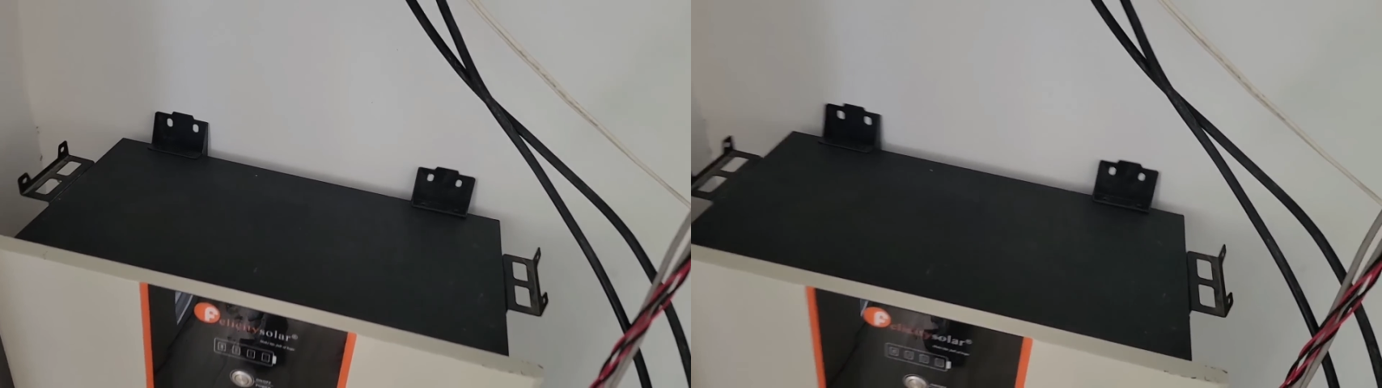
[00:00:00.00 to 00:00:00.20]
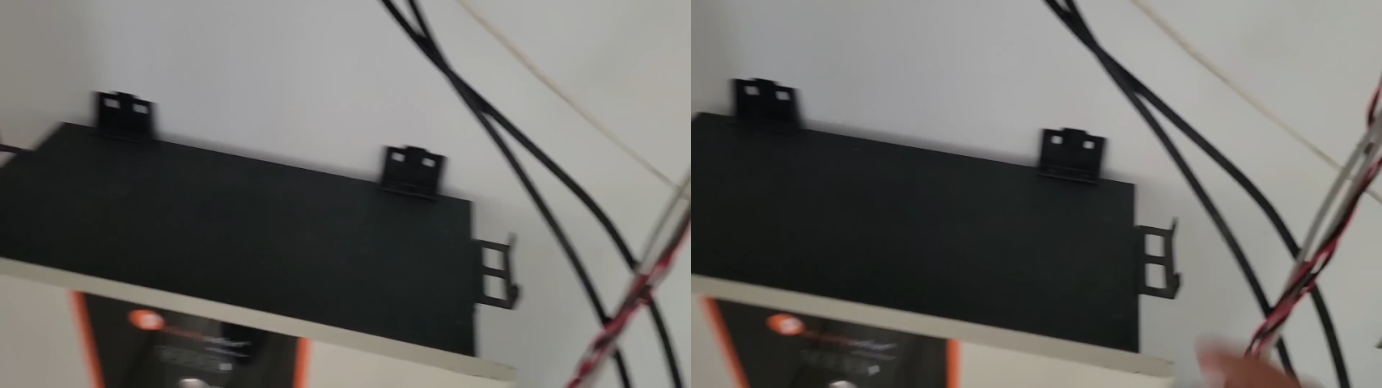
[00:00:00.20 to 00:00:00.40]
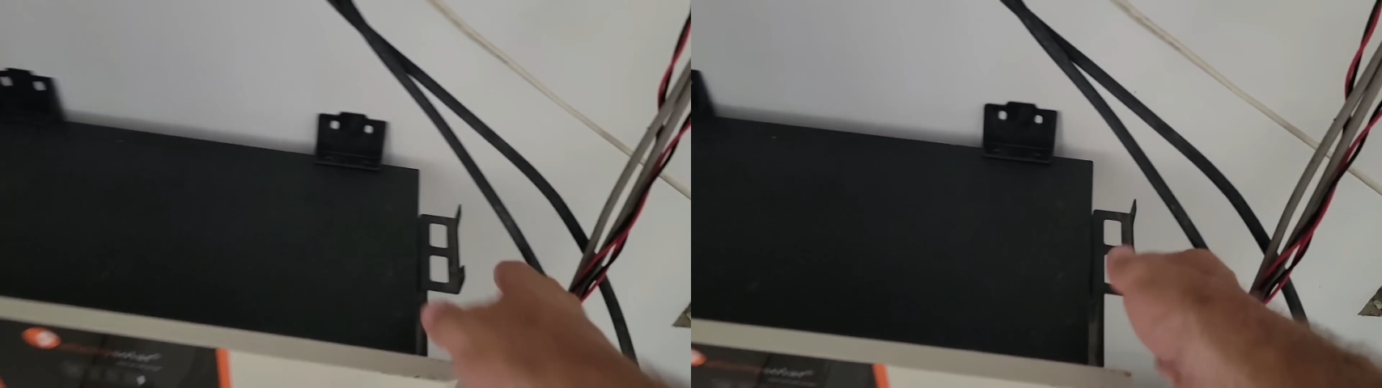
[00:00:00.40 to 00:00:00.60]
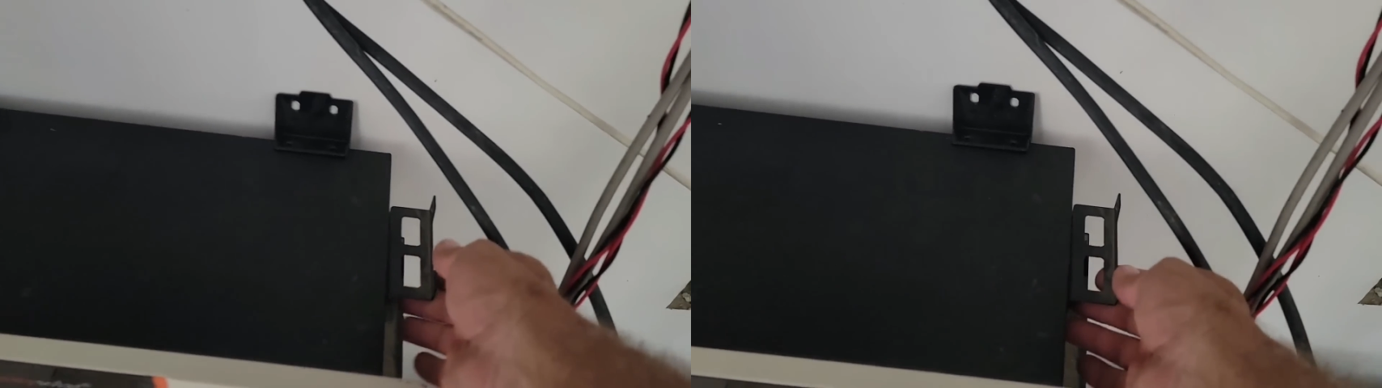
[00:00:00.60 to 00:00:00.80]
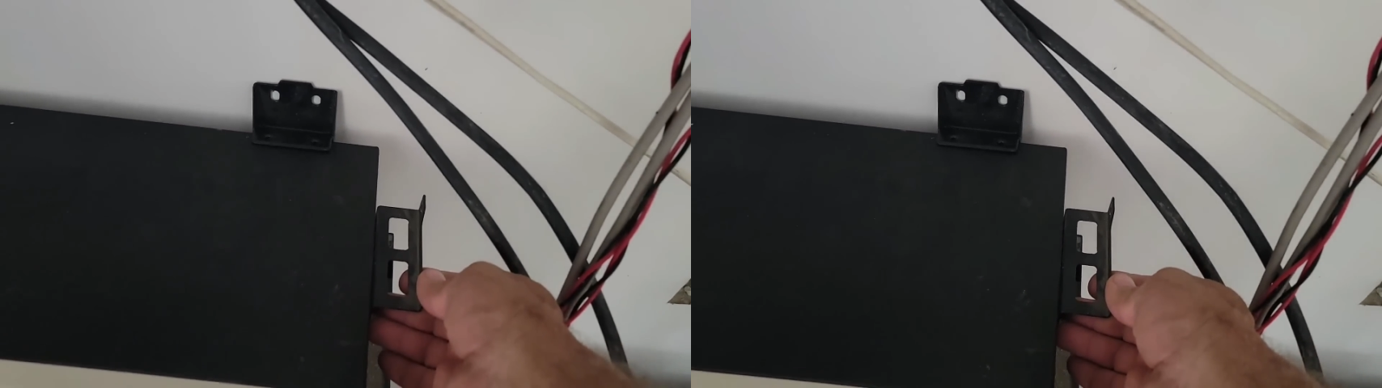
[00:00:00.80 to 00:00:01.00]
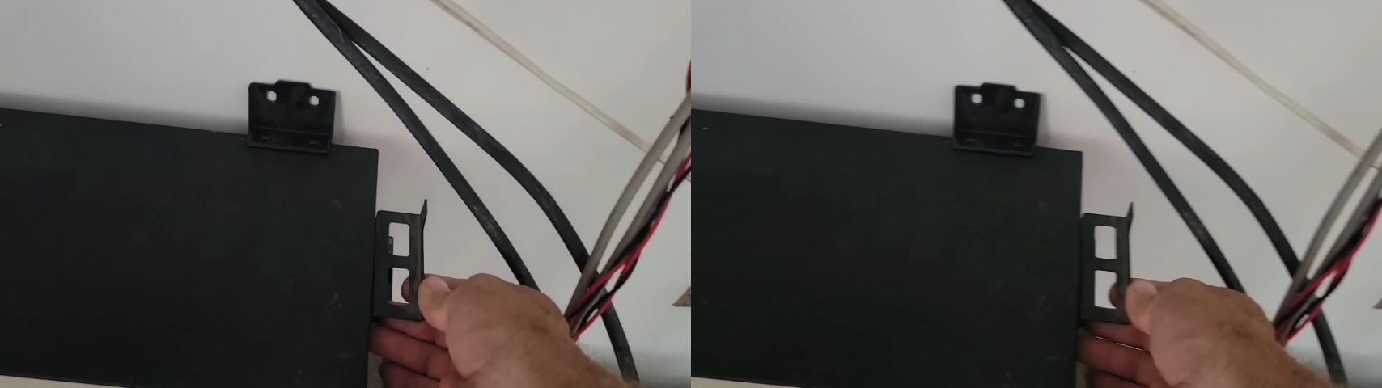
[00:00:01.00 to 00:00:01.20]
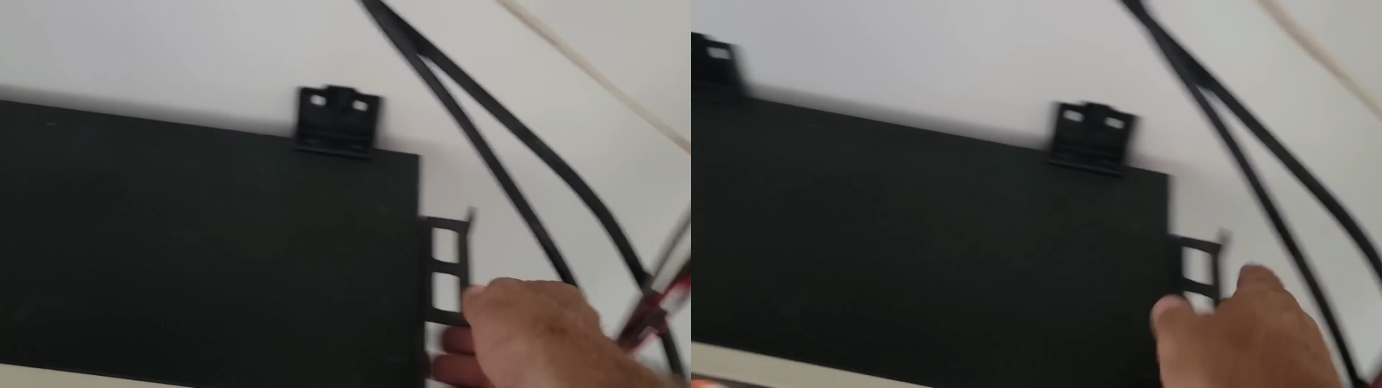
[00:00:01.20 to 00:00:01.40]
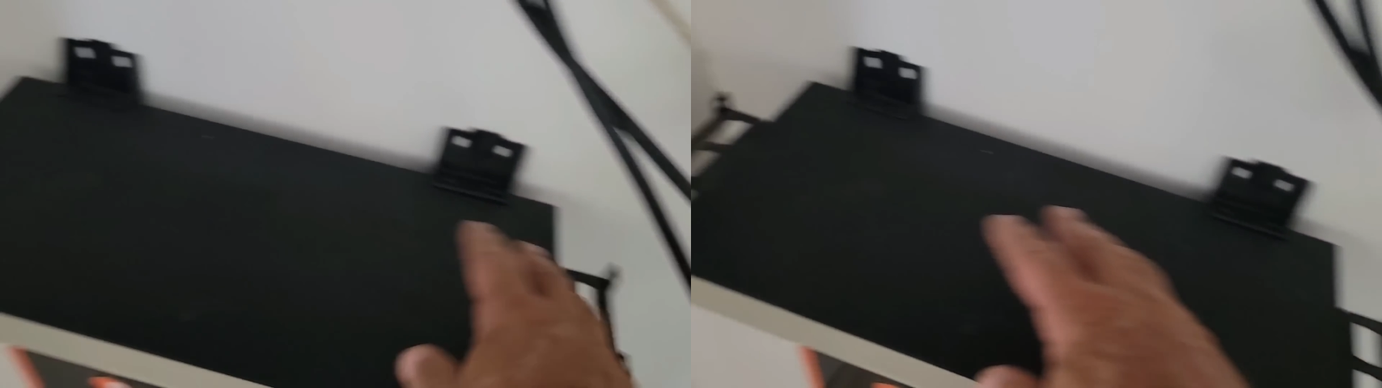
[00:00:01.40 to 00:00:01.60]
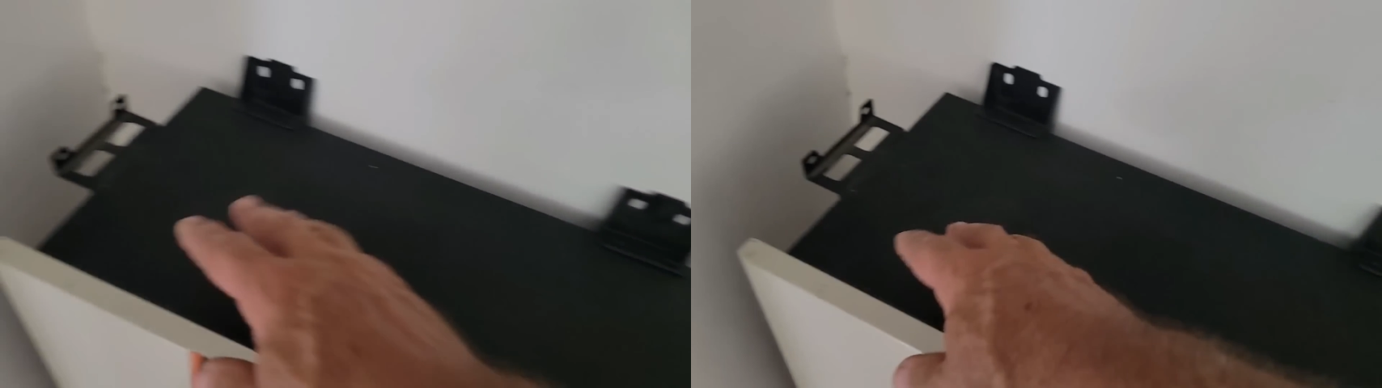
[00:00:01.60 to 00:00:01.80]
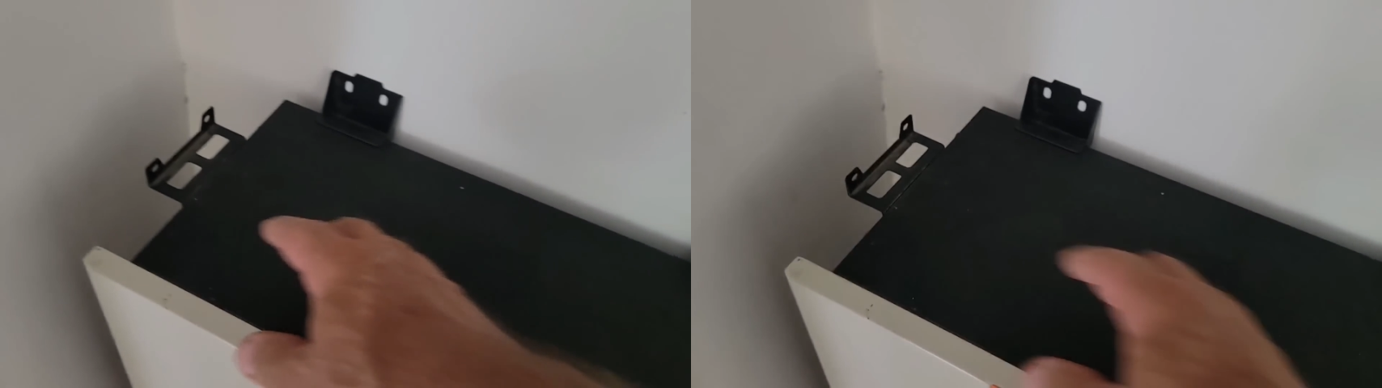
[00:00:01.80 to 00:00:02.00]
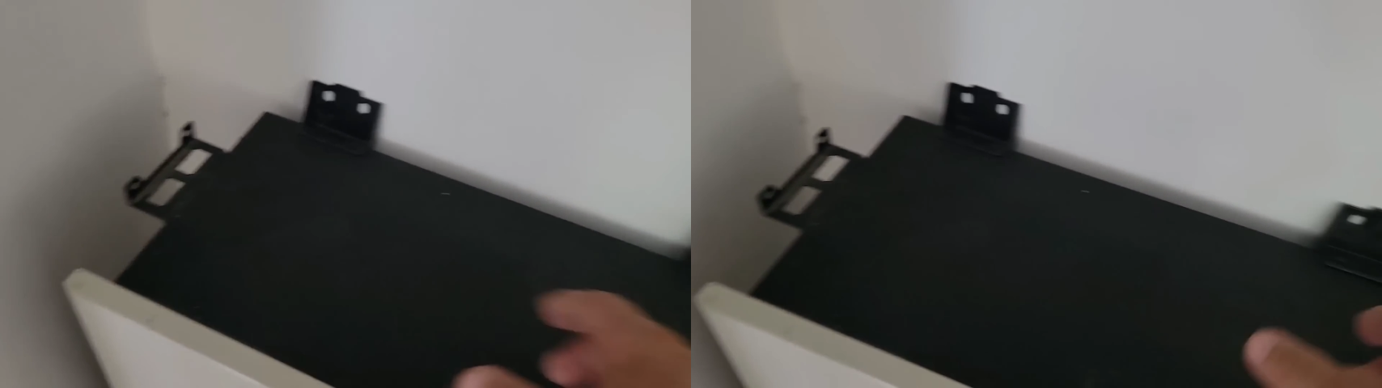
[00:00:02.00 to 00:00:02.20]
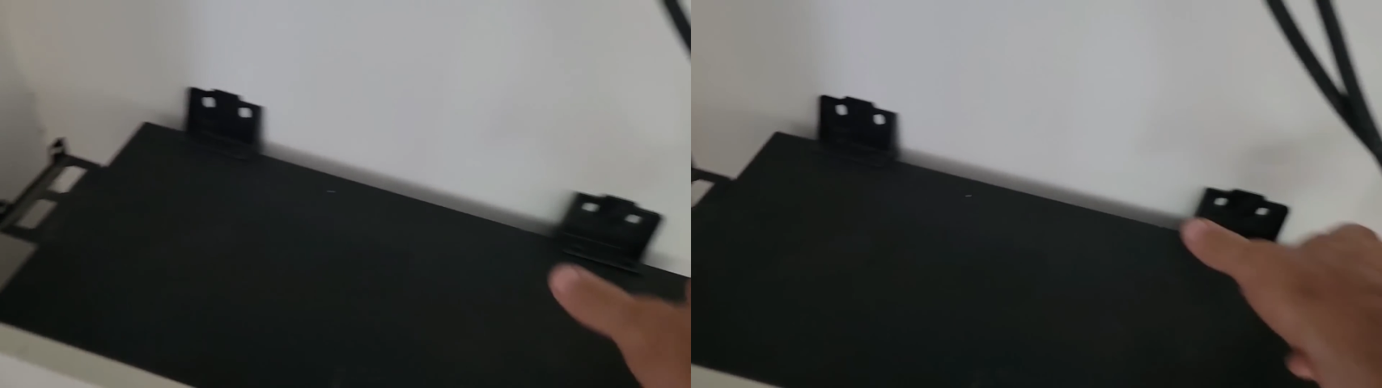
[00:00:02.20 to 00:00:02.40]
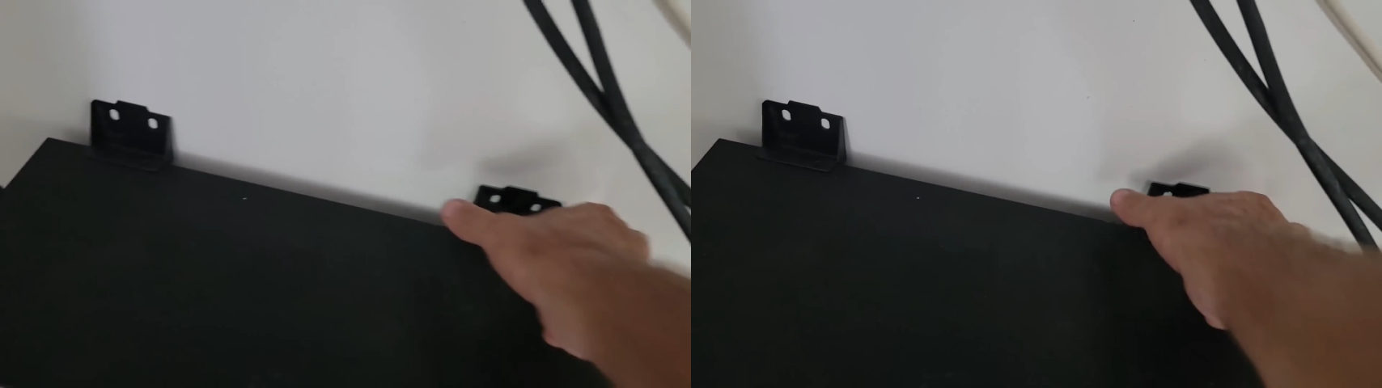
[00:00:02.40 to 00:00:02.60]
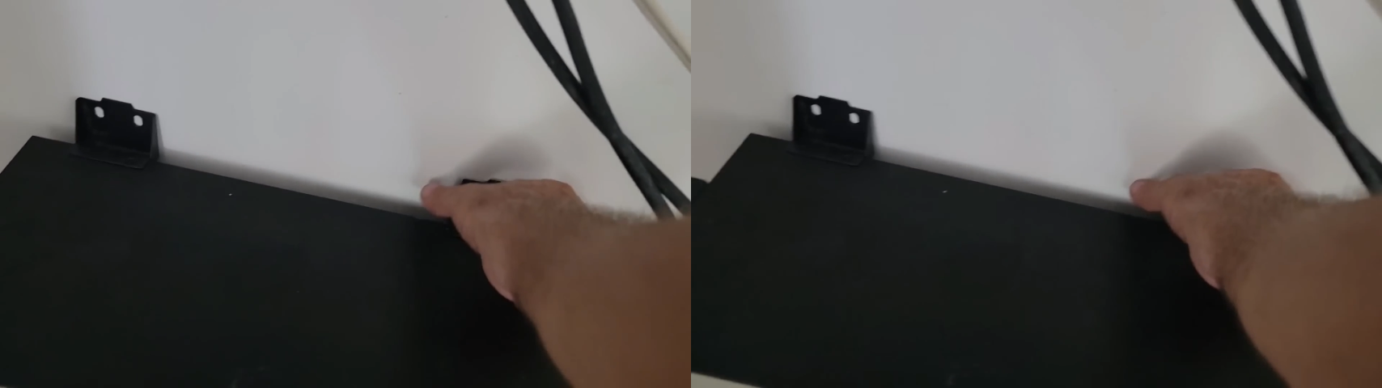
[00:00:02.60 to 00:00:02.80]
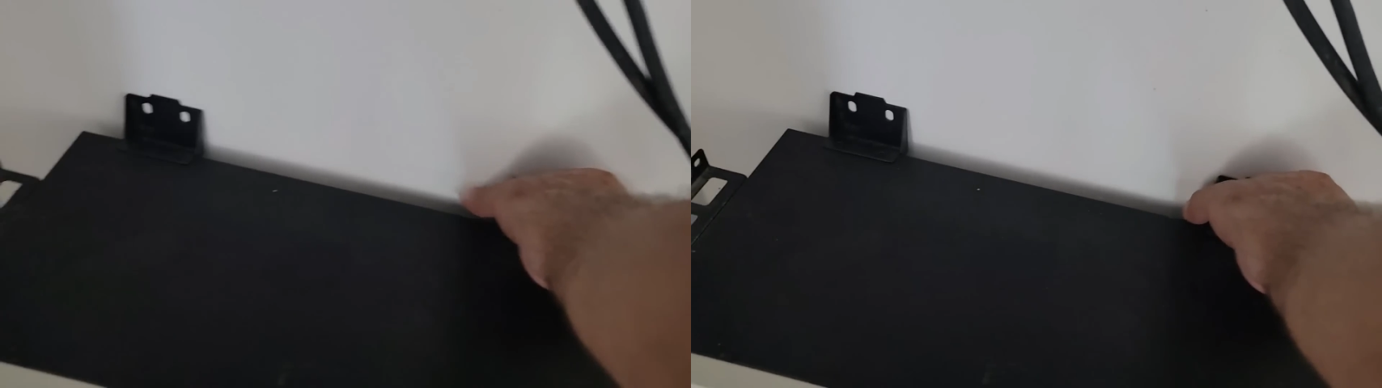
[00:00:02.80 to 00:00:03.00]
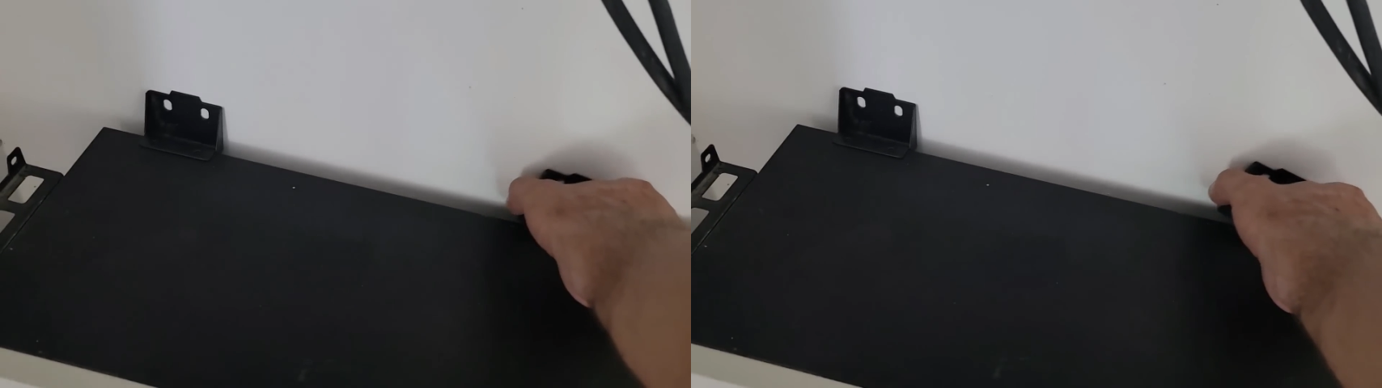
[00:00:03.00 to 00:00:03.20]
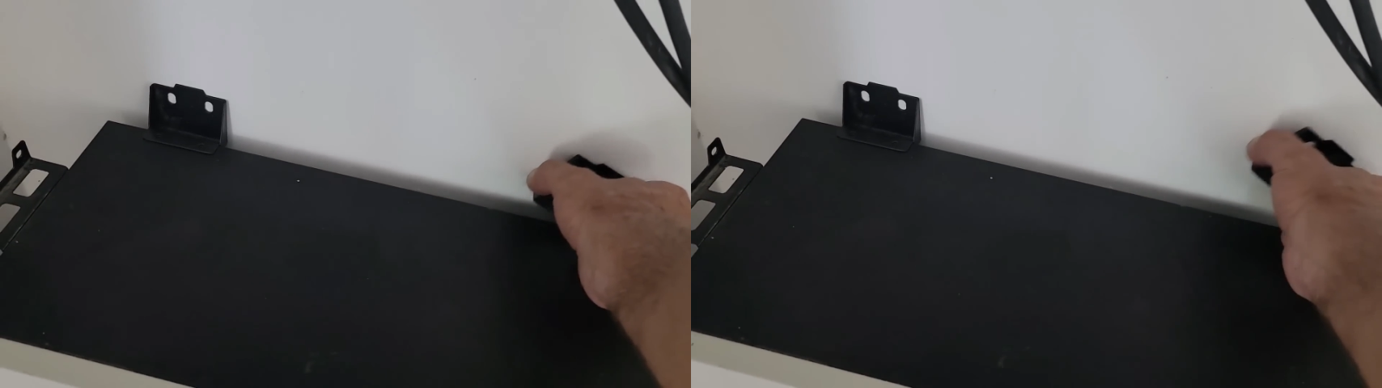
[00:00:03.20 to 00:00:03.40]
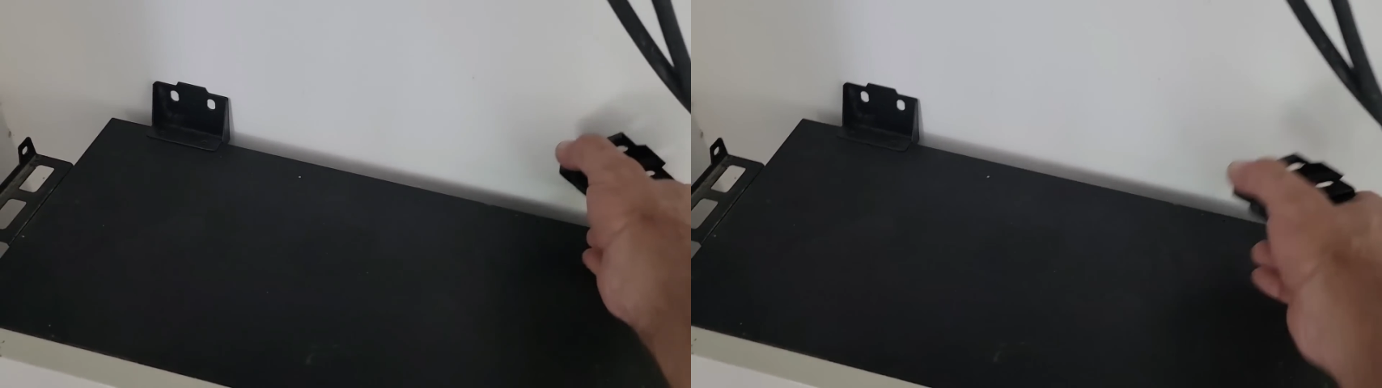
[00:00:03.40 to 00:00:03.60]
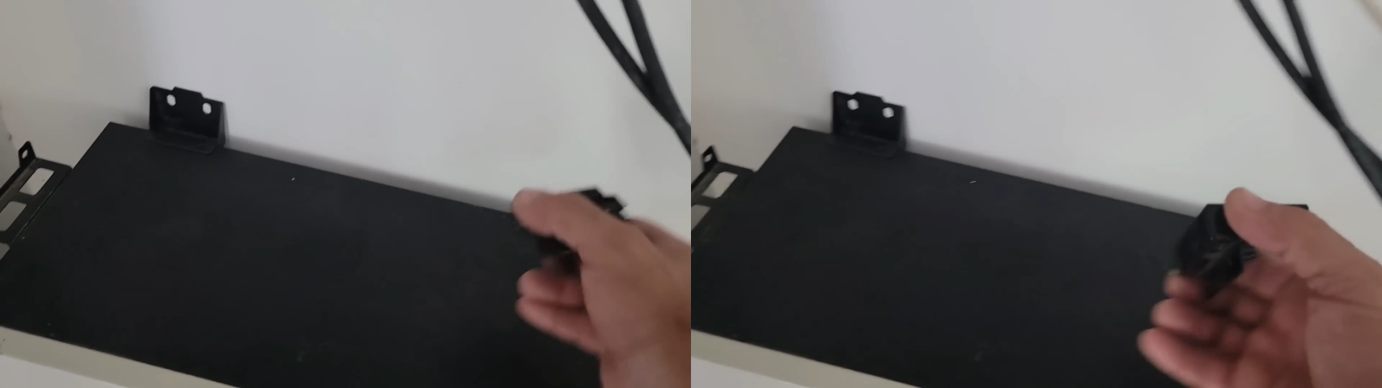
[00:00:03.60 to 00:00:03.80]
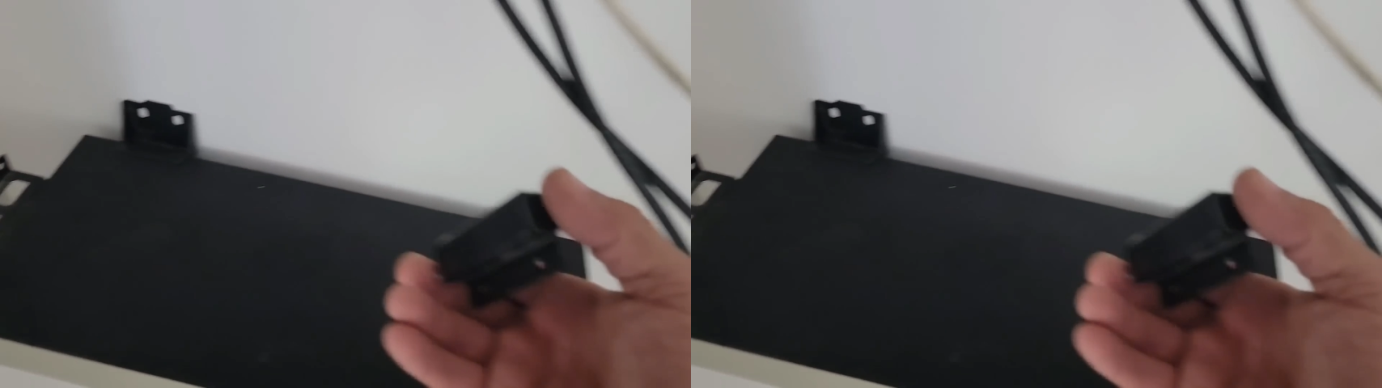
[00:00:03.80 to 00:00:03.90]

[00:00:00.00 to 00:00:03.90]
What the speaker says: Nobody's mouth can be seen.